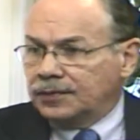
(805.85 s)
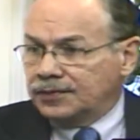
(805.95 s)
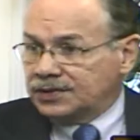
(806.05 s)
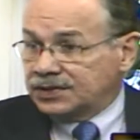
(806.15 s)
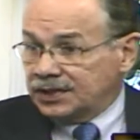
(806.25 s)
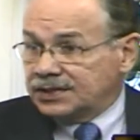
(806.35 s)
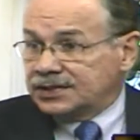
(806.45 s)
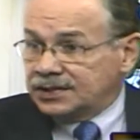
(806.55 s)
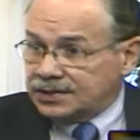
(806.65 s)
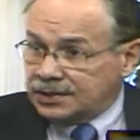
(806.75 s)
with the
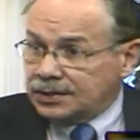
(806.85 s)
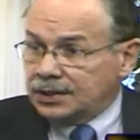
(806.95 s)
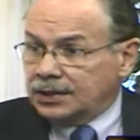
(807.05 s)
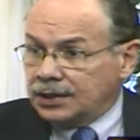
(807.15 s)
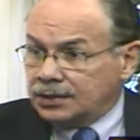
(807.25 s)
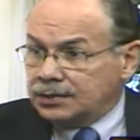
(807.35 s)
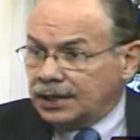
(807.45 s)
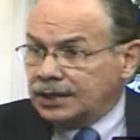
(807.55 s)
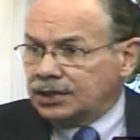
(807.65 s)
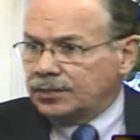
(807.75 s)
citizens and, mm -hmm. and, and,
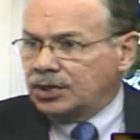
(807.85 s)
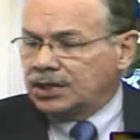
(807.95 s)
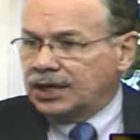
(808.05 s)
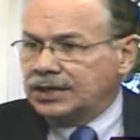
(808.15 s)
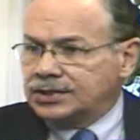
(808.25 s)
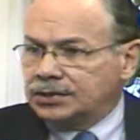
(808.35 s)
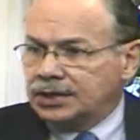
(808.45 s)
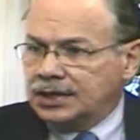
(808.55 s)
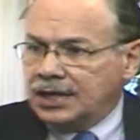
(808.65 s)
and, communication.